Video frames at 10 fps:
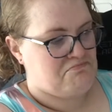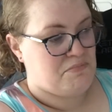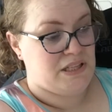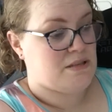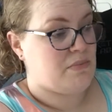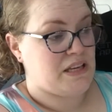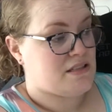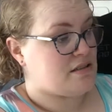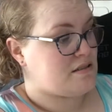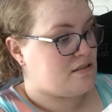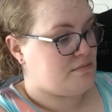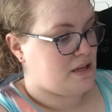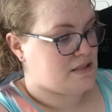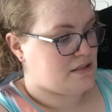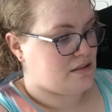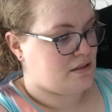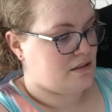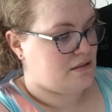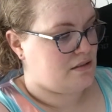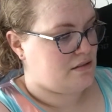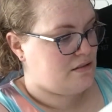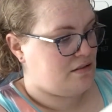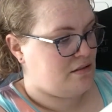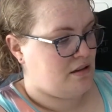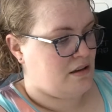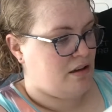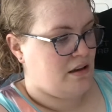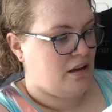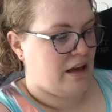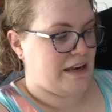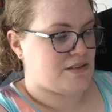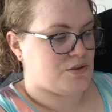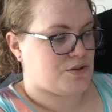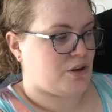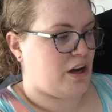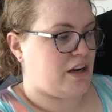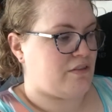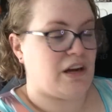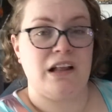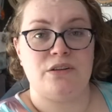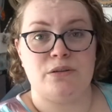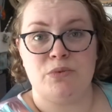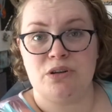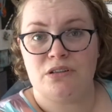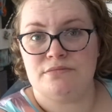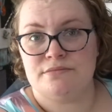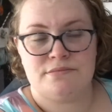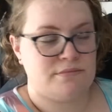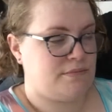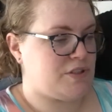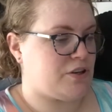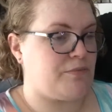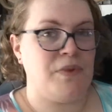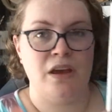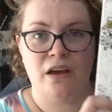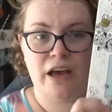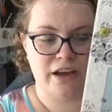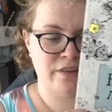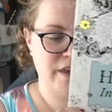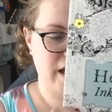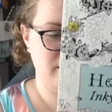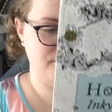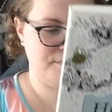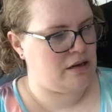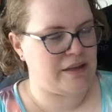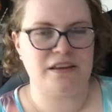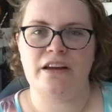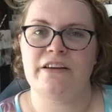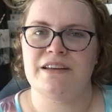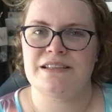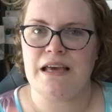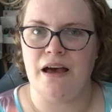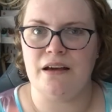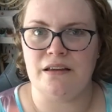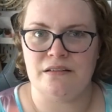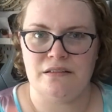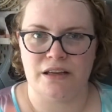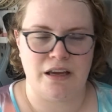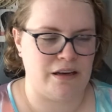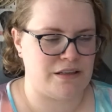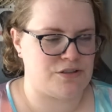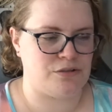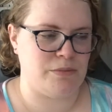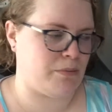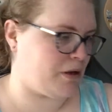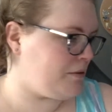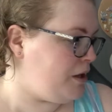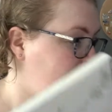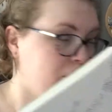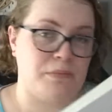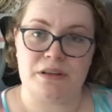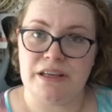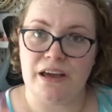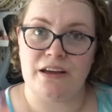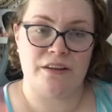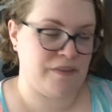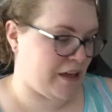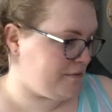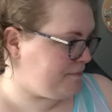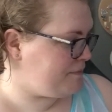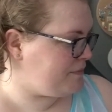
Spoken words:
bits and pieces, basically, and it's also kind of a coloring book. So I got that. I think I got it at Target. I can't actually remember, but yeah, I got that,